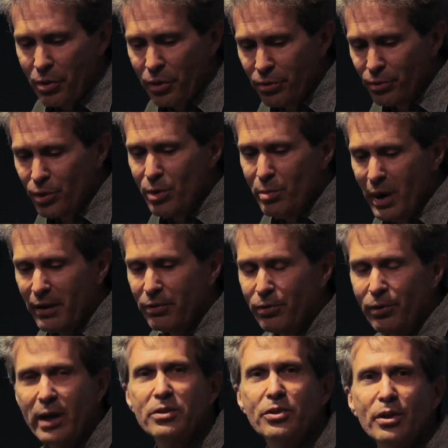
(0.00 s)
Through my
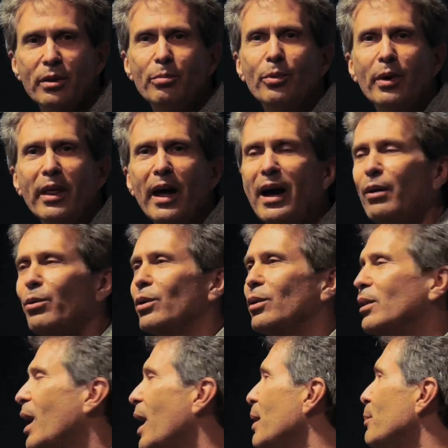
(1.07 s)
friendship with Howard
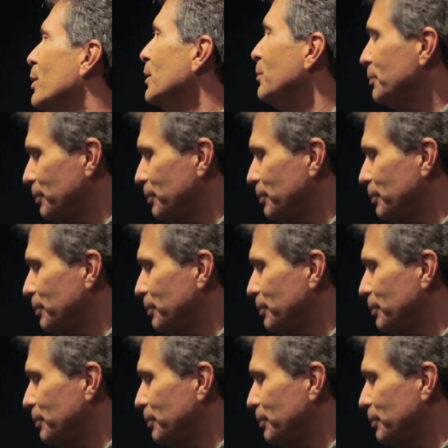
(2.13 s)
Lyman,